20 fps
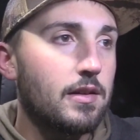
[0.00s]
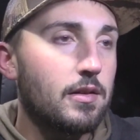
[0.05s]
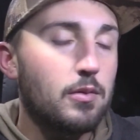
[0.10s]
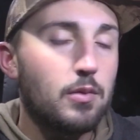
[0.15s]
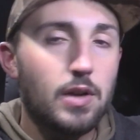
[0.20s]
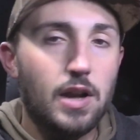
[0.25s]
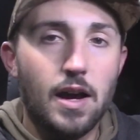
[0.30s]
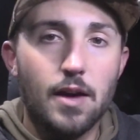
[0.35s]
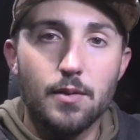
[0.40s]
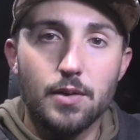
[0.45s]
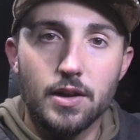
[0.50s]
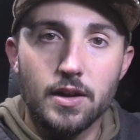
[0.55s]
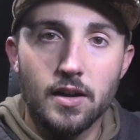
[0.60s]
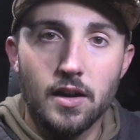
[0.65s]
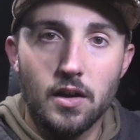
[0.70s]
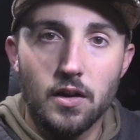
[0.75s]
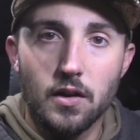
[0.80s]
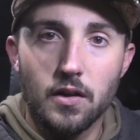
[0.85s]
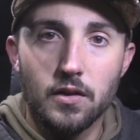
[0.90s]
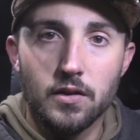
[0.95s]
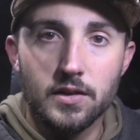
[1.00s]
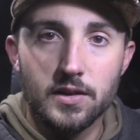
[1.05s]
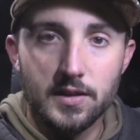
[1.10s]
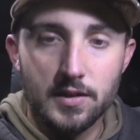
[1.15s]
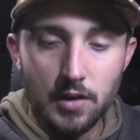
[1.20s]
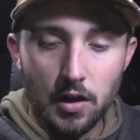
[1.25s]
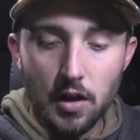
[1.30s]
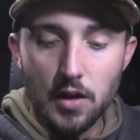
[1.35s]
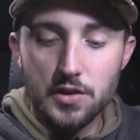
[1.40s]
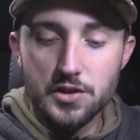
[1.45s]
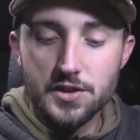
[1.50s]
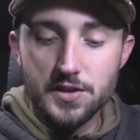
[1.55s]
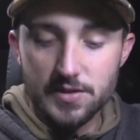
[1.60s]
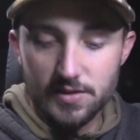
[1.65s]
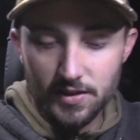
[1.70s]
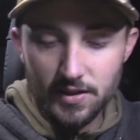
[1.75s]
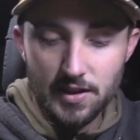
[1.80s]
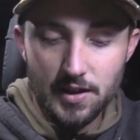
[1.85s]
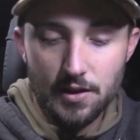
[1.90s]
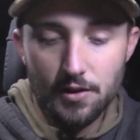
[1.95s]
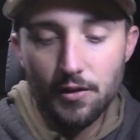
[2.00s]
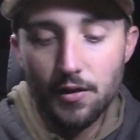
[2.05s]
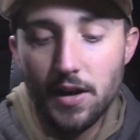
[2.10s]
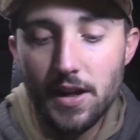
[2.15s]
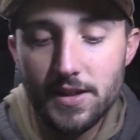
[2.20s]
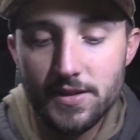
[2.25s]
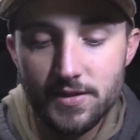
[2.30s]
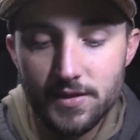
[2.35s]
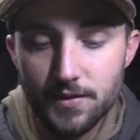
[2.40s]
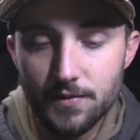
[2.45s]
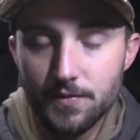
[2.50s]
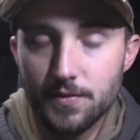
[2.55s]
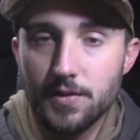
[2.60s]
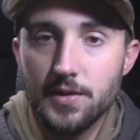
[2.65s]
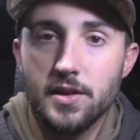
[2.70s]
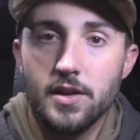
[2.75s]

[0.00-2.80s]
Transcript: what I would call cautiously aggressive.